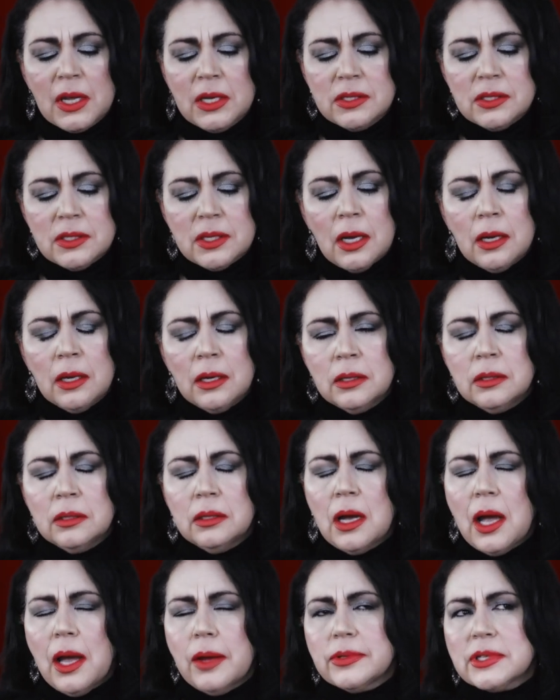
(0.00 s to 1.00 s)

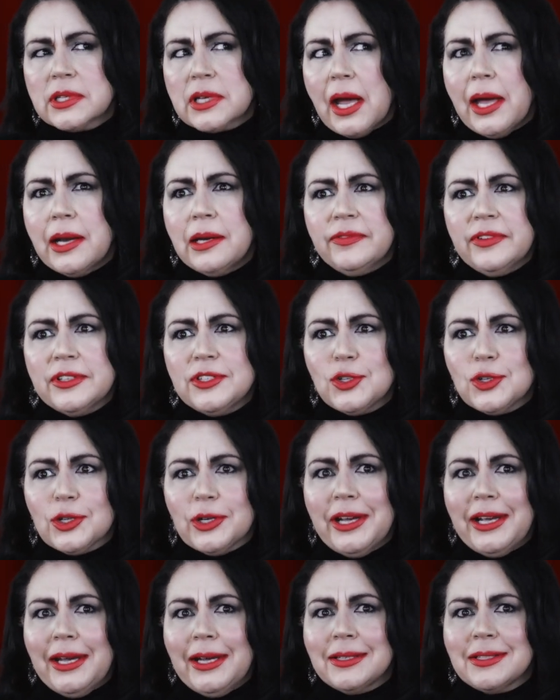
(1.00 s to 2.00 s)
So I was kind of
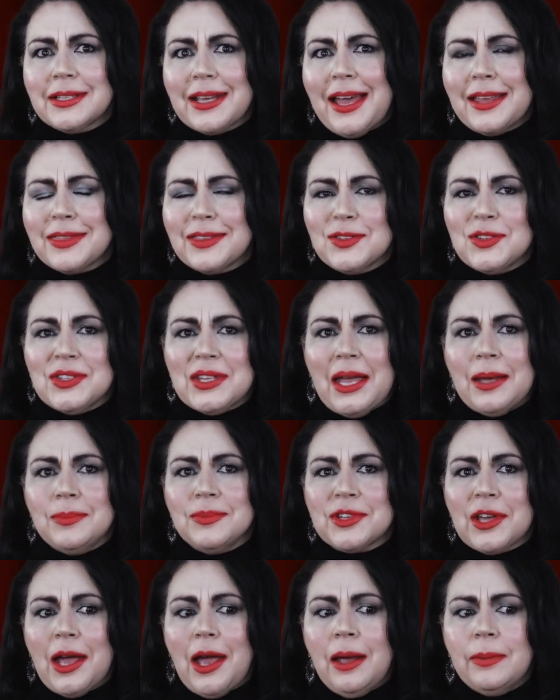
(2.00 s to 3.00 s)
intrigued at the same
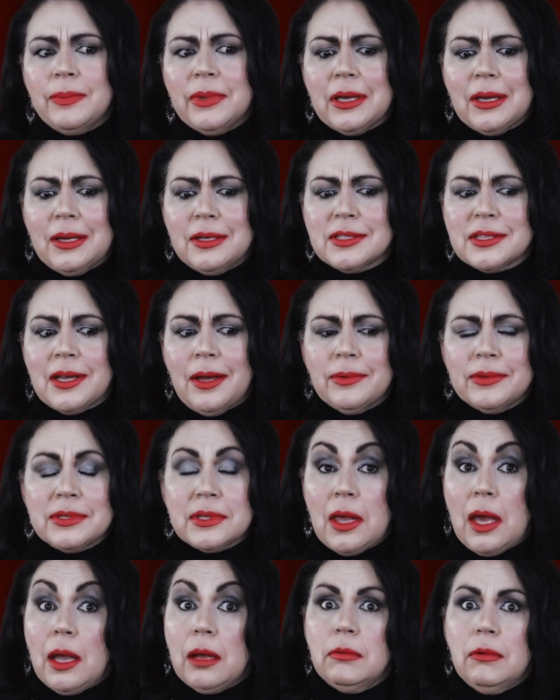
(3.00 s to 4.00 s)
time because I was
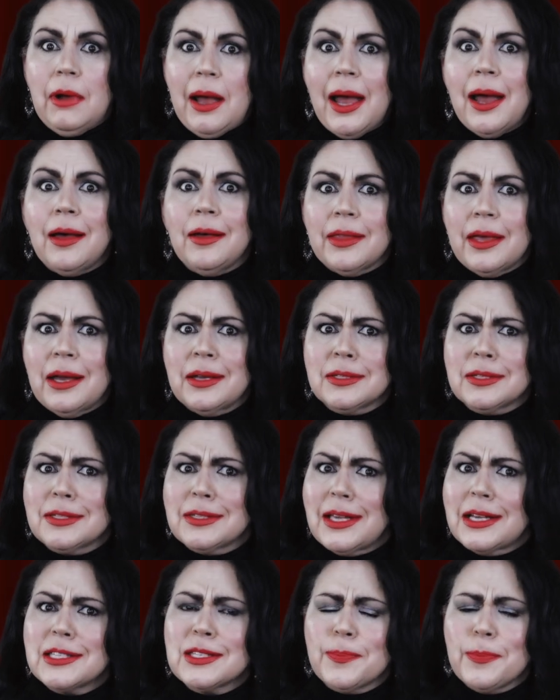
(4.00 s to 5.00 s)
like, wow,
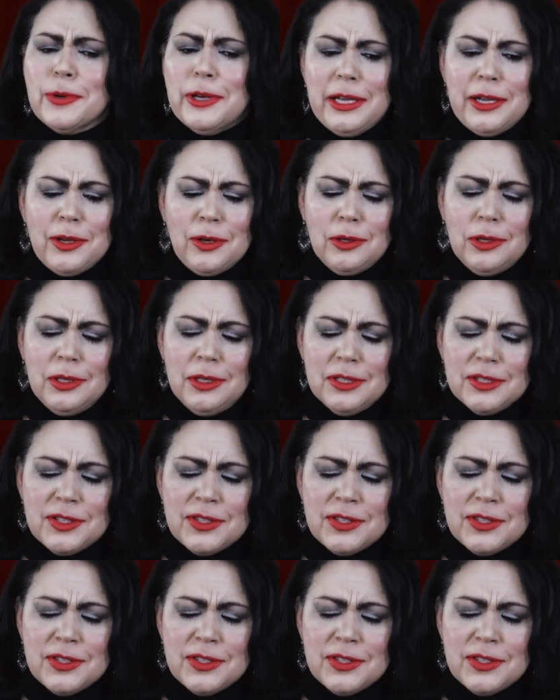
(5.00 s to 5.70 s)
that's pretty cool.